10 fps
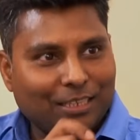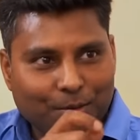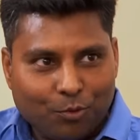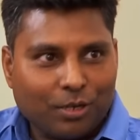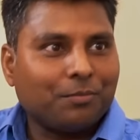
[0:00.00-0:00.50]
the,
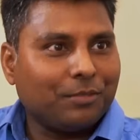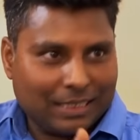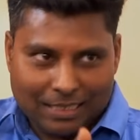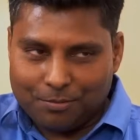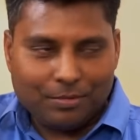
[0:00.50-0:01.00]
what we
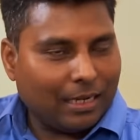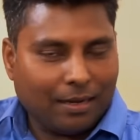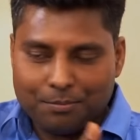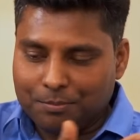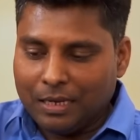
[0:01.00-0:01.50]
say, we
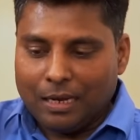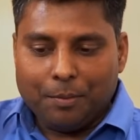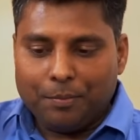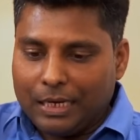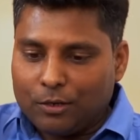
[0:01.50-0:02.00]
have
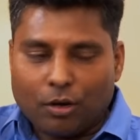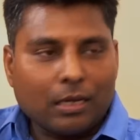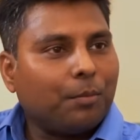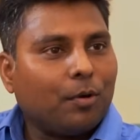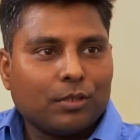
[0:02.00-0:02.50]
been talking
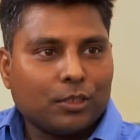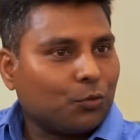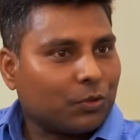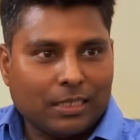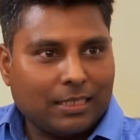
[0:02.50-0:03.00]
about the social